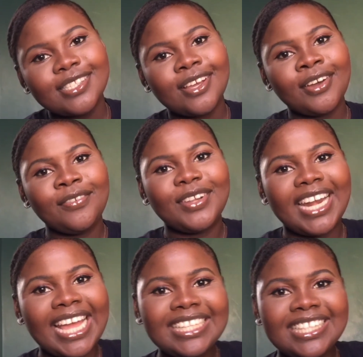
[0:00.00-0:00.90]
So if you
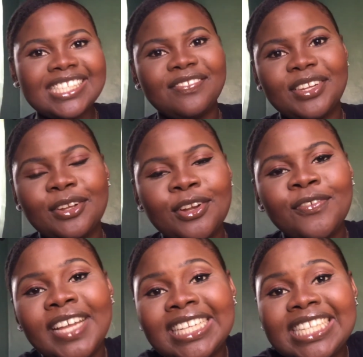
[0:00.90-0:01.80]
like this video,
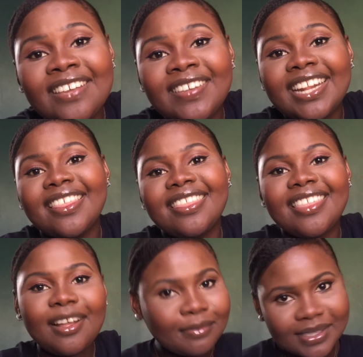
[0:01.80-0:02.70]
don't forget to give it a
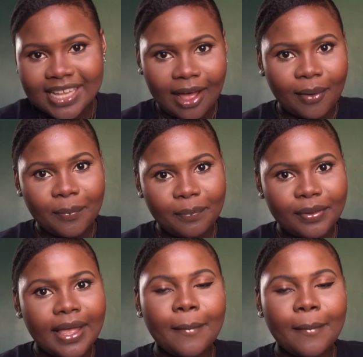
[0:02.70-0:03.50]
thumbs up.